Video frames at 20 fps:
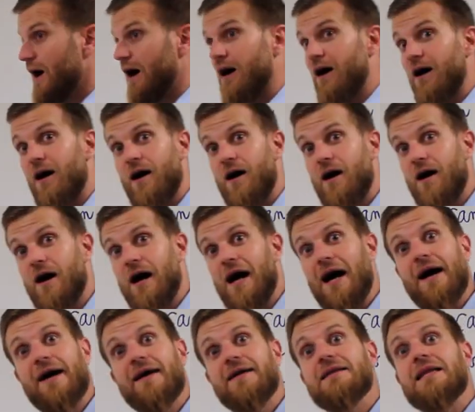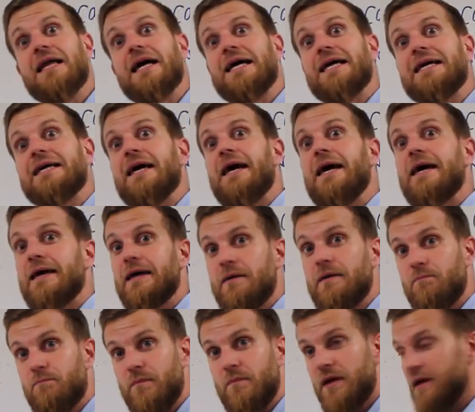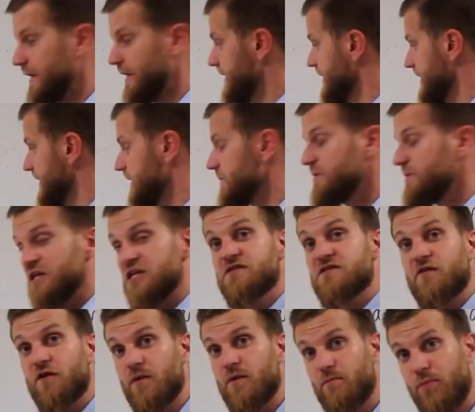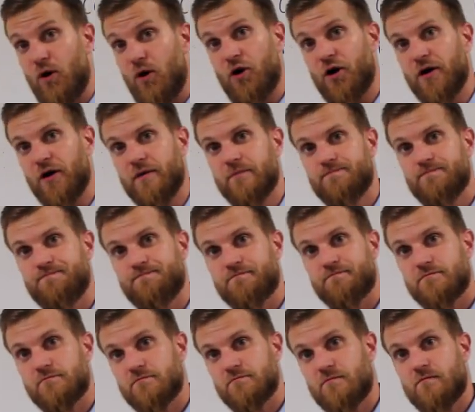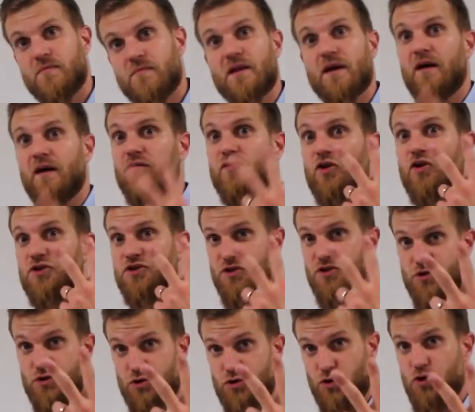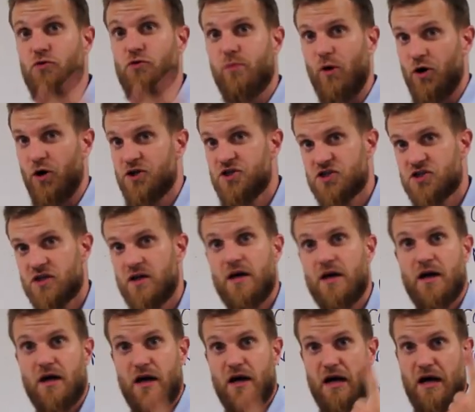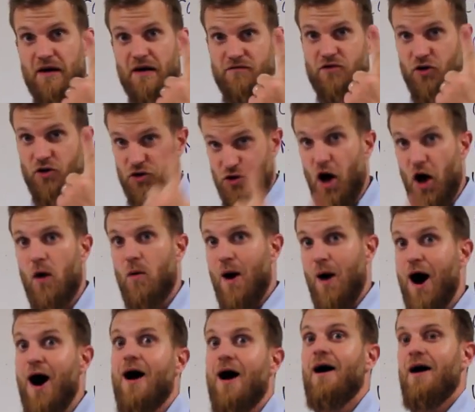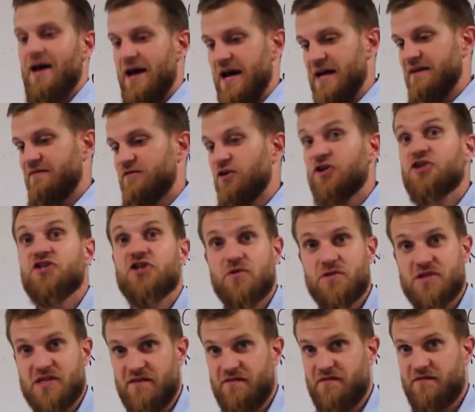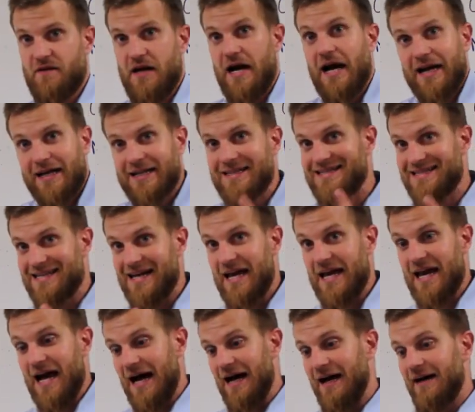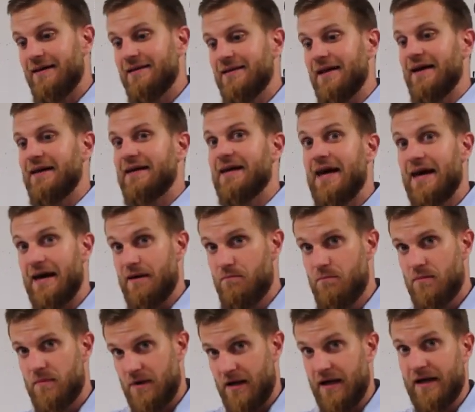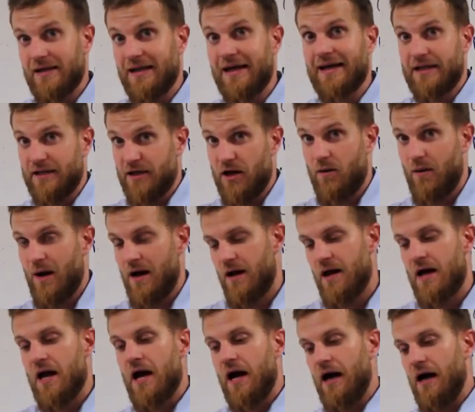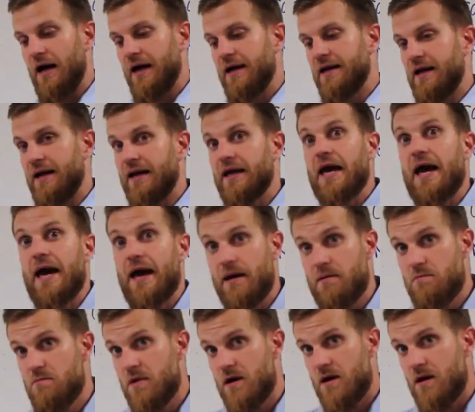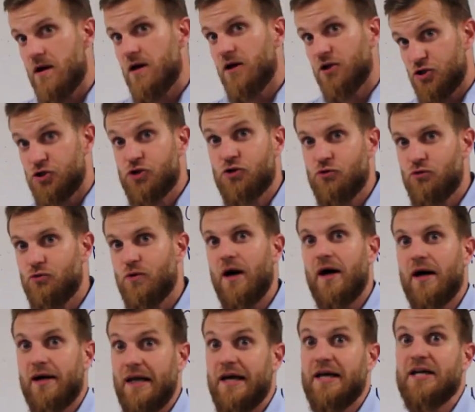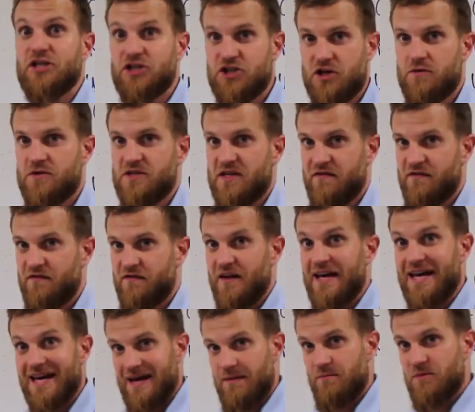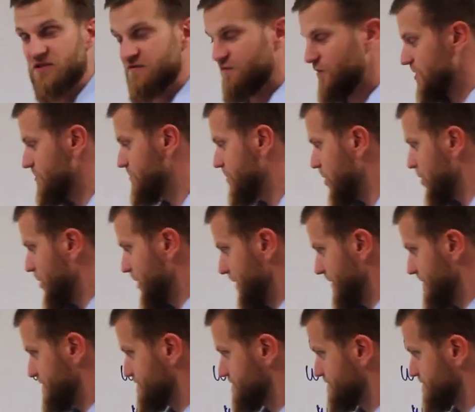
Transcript: Uh, I like him. Him is for a boy. I've got two boys. I've got Noah and I've got Joseph. I could say, I like him, I like Noah. I like him too, I like Joseph. Him is for a boy.